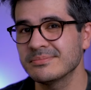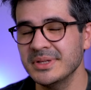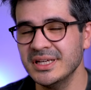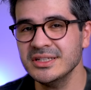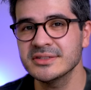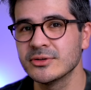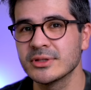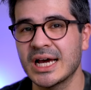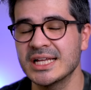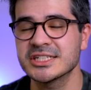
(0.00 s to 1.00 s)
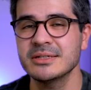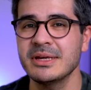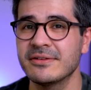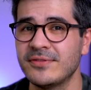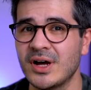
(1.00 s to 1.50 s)
because of all that, it's going to
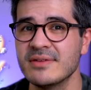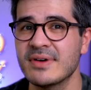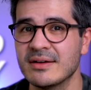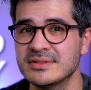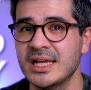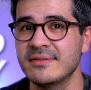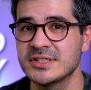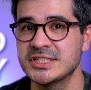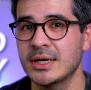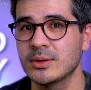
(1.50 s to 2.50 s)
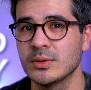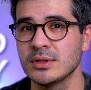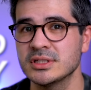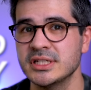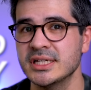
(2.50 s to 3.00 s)
be a 5 out of 10 for sound
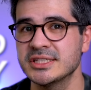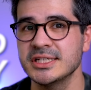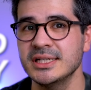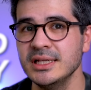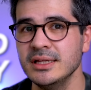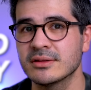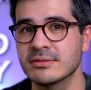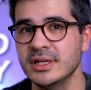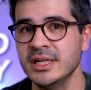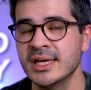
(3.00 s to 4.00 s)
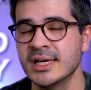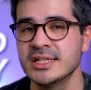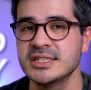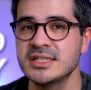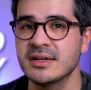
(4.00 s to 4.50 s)
quality, as the Elite 3
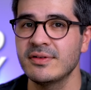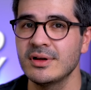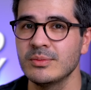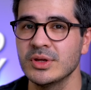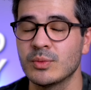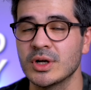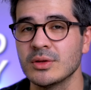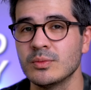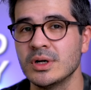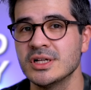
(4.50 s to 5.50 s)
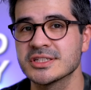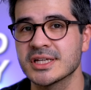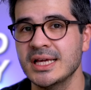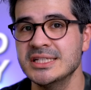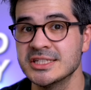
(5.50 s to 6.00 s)
suffer with one of the worst
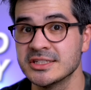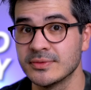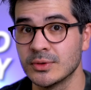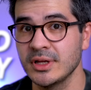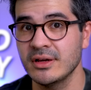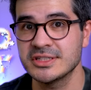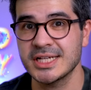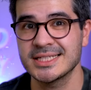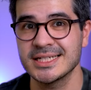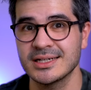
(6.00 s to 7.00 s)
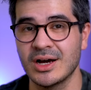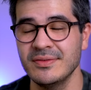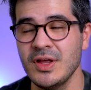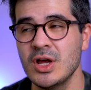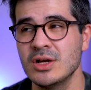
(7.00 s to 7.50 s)
cases of audio static
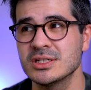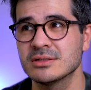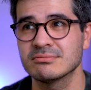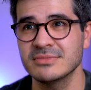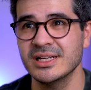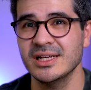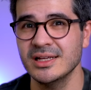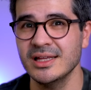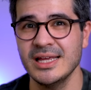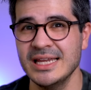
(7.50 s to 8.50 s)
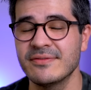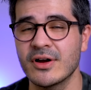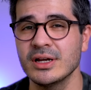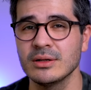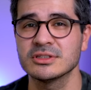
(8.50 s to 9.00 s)
I've heard in a
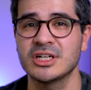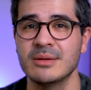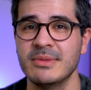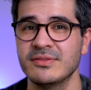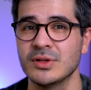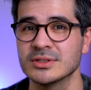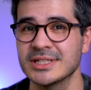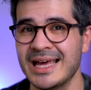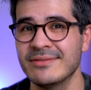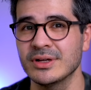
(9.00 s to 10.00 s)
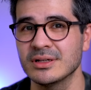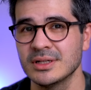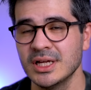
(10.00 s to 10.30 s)
very long time, if not ever.